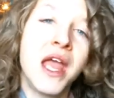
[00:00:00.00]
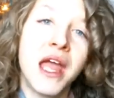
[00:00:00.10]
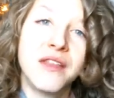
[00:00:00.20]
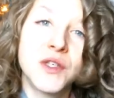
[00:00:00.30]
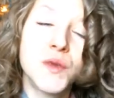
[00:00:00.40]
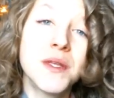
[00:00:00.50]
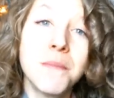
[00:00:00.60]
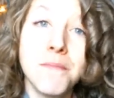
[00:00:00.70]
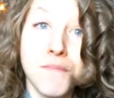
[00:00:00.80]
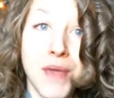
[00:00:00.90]
And this was
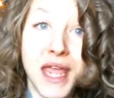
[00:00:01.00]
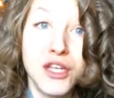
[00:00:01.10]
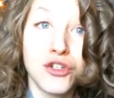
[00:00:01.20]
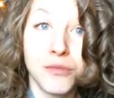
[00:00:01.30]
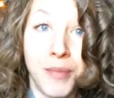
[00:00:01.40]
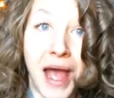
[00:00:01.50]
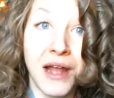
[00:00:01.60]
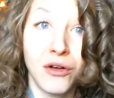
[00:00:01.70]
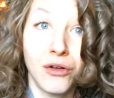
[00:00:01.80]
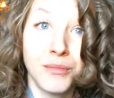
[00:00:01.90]
a major
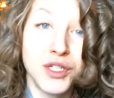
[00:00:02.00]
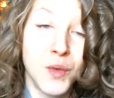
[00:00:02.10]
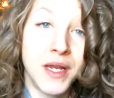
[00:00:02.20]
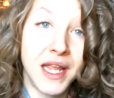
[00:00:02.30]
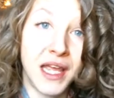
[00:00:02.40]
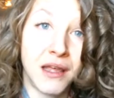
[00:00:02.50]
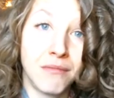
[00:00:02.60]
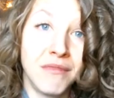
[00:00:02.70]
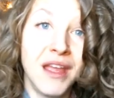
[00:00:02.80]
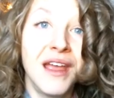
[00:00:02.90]
battle between
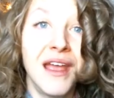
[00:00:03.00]
him